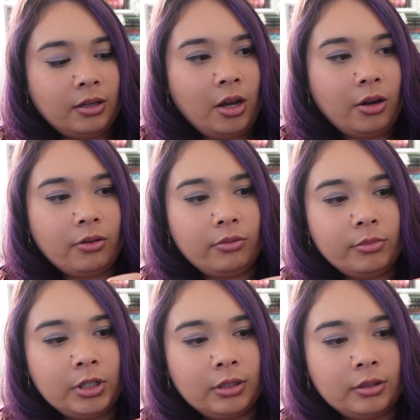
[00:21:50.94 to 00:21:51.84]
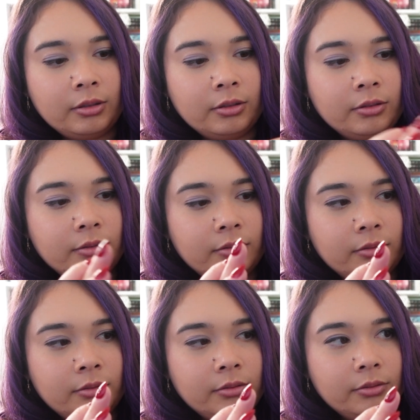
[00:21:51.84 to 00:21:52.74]
Home,
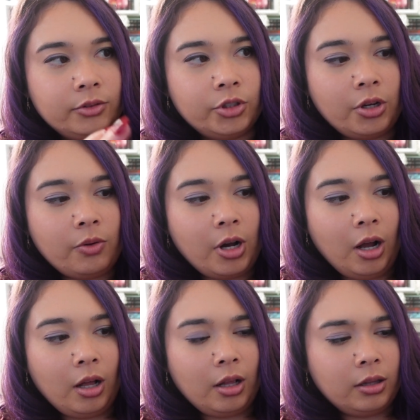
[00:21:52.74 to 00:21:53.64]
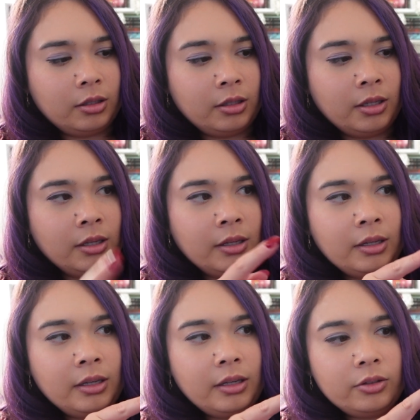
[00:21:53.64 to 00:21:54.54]
Show All,
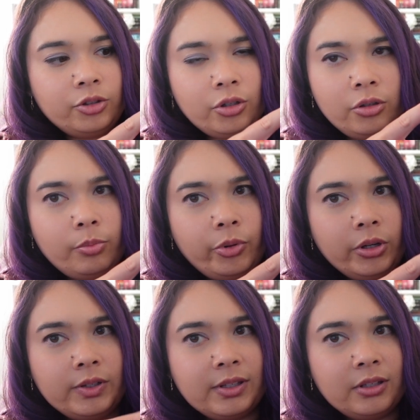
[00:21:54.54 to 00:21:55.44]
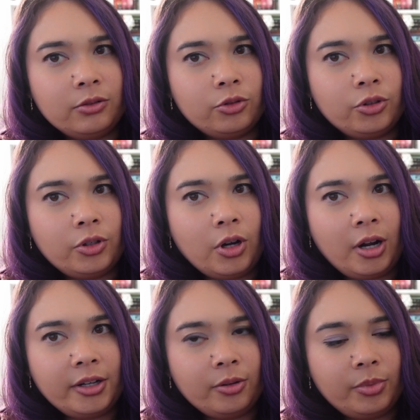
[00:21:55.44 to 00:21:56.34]
it'll show you books and then it'll show you
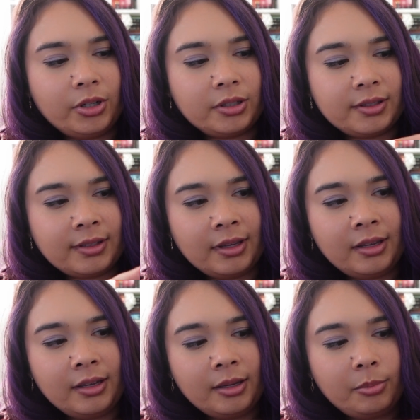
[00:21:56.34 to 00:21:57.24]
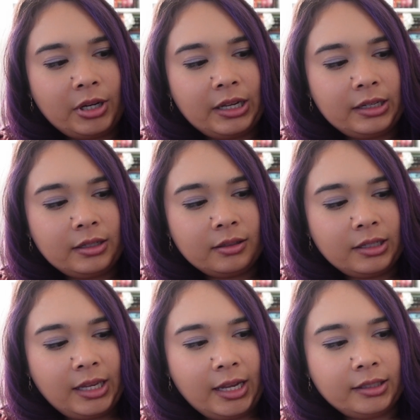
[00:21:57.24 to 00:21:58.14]
audiobooks. But
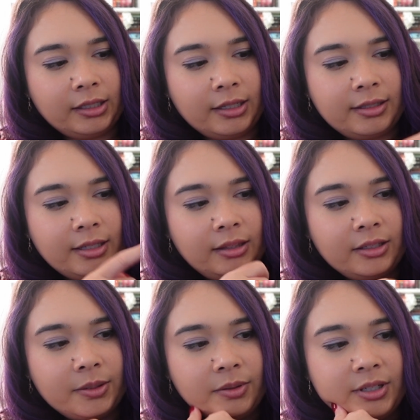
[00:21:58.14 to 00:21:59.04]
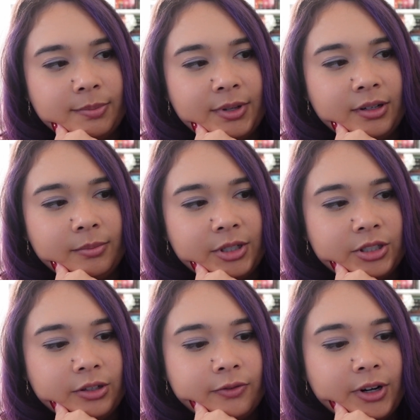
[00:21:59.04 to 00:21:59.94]
again, like I said, this one has been on my
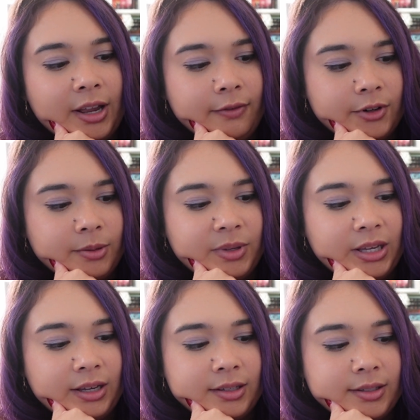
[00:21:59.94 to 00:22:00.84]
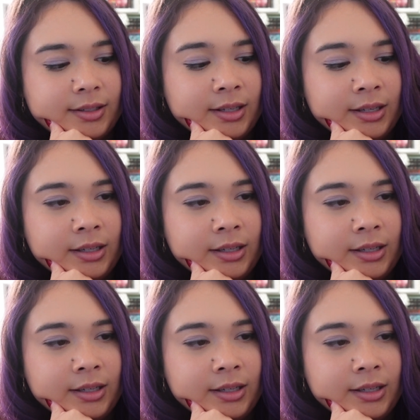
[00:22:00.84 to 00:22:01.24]
shelf forever because